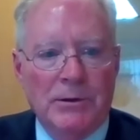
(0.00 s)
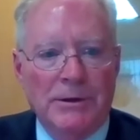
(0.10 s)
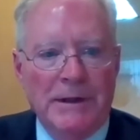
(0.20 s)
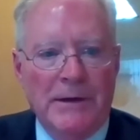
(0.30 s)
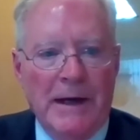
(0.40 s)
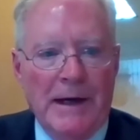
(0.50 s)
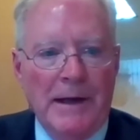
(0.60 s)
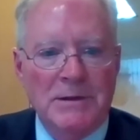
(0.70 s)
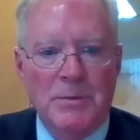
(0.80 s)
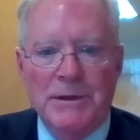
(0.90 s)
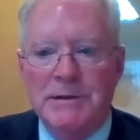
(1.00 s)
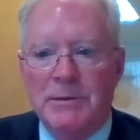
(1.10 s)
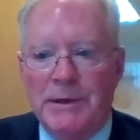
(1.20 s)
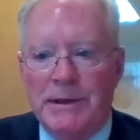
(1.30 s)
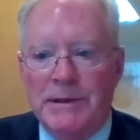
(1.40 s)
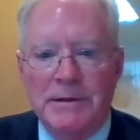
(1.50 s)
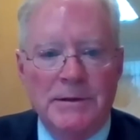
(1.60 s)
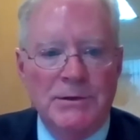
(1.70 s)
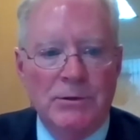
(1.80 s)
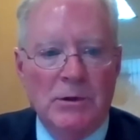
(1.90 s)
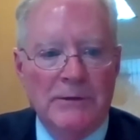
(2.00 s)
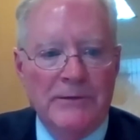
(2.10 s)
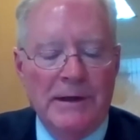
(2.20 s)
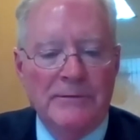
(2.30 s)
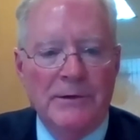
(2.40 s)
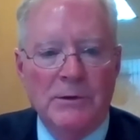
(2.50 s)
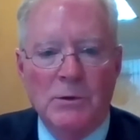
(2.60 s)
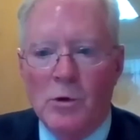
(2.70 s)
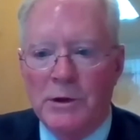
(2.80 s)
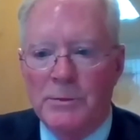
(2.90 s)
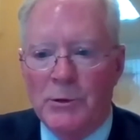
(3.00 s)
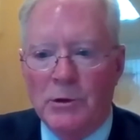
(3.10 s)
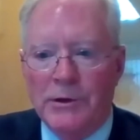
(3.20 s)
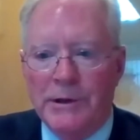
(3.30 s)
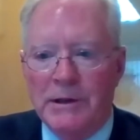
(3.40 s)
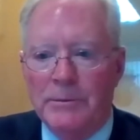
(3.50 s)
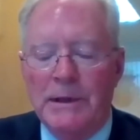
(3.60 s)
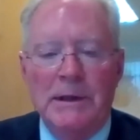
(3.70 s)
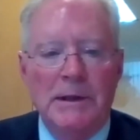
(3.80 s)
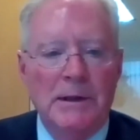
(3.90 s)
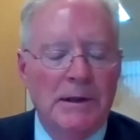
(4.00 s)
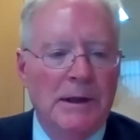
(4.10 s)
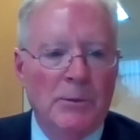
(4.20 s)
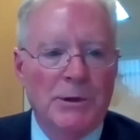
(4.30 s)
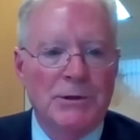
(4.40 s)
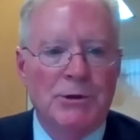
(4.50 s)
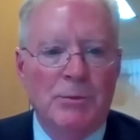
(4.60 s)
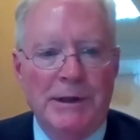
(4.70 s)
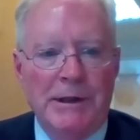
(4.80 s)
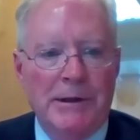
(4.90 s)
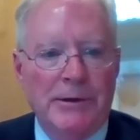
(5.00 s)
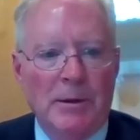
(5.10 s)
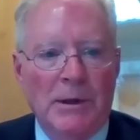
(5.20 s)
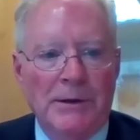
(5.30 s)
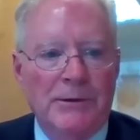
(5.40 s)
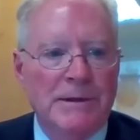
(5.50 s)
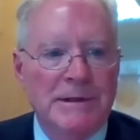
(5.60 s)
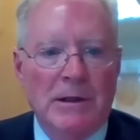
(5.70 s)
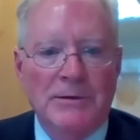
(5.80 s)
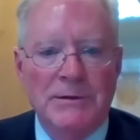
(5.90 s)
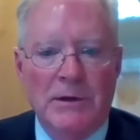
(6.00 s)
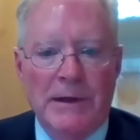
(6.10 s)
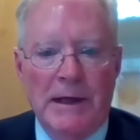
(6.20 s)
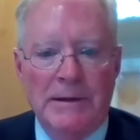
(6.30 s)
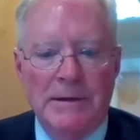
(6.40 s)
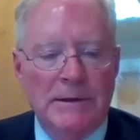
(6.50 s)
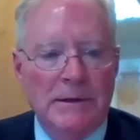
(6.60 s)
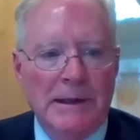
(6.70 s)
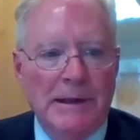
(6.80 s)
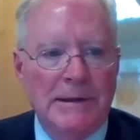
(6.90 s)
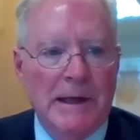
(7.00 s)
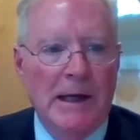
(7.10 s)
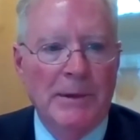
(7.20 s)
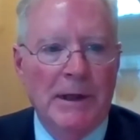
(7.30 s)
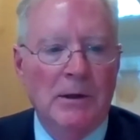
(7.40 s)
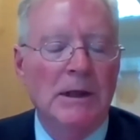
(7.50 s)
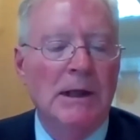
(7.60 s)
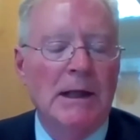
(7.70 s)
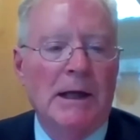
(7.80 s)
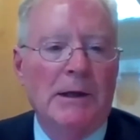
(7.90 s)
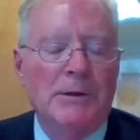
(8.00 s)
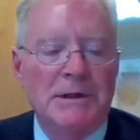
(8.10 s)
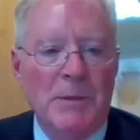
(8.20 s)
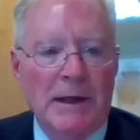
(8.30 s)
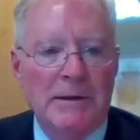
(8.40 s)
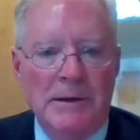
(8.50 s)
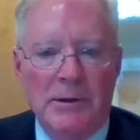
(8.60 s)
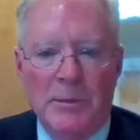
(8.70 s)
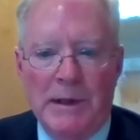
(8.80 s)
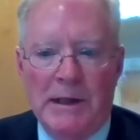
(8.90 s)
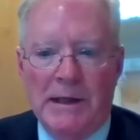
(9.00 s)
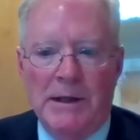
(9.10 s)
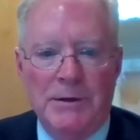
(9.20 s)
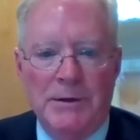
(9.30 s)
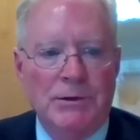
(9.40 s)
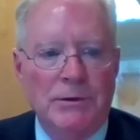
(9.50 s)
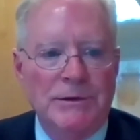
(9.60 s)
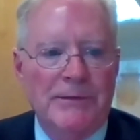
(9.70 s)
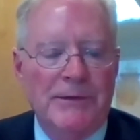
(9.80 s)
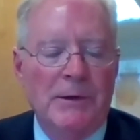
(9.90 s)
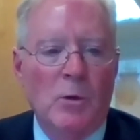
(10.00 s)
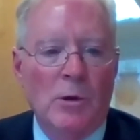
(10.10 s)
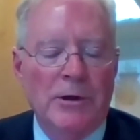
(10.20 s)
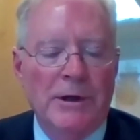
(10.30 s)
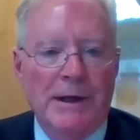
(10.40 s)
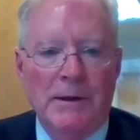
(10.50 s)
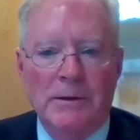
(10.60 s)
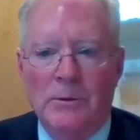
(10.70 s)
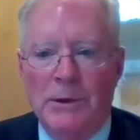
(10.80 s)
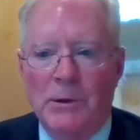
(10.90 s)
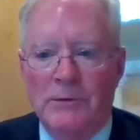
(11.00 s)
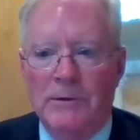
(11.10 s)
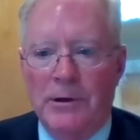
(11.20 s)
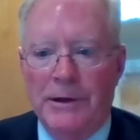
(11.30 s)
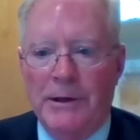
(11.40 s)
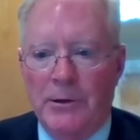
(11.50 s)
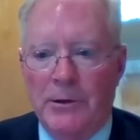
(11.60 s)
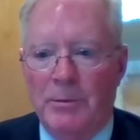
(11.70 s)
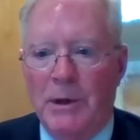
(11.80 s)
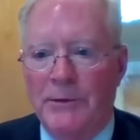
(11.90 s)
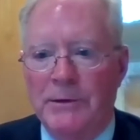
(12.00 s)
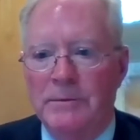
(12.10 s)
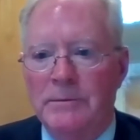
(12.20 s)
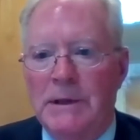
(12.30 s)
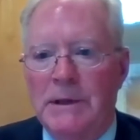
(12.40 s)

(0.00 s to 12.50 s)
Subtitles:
earlier, that has been submitted to the GOFA for the award program, and we should be hearing about the results on that any time now. I don't expect there'll be any issues. If there were any, we would have already heard about them.